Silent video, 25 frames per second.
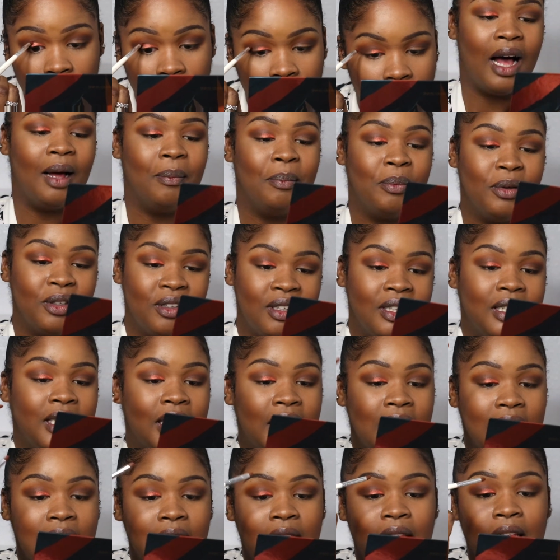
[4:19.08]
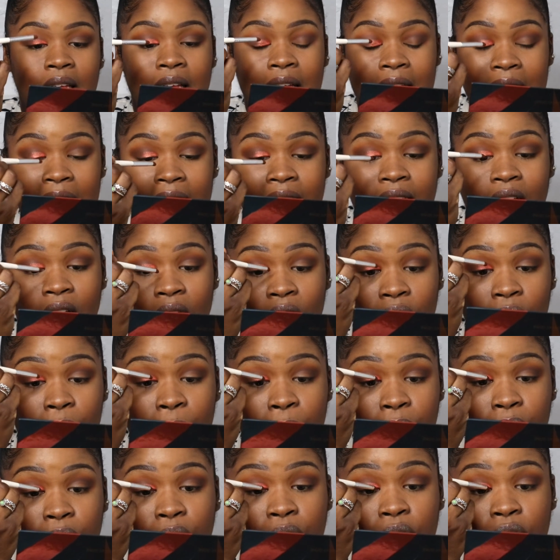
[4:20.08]
I'm putting it in the inner
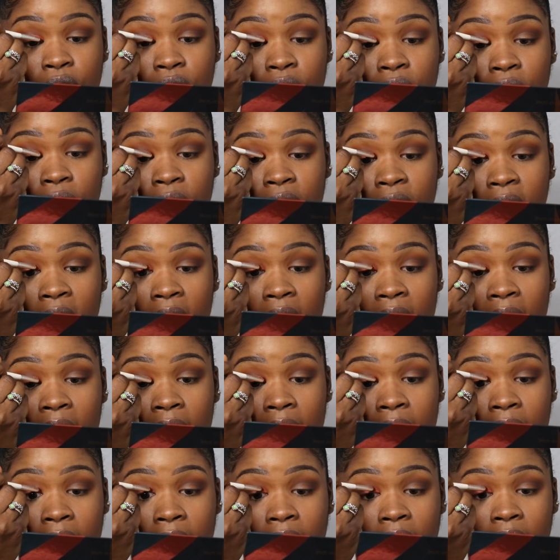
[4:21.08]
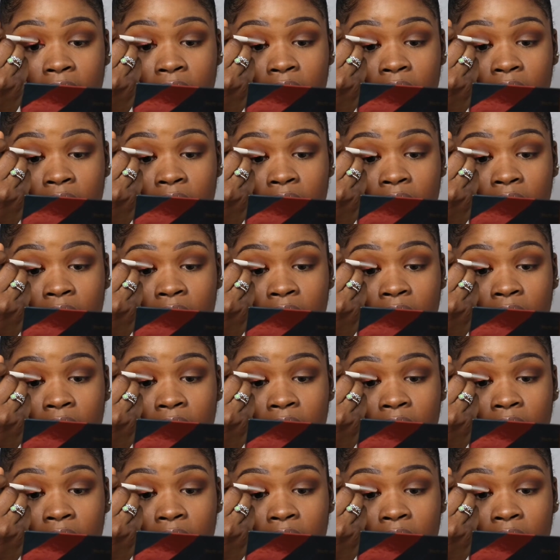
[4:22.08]
portion of the eye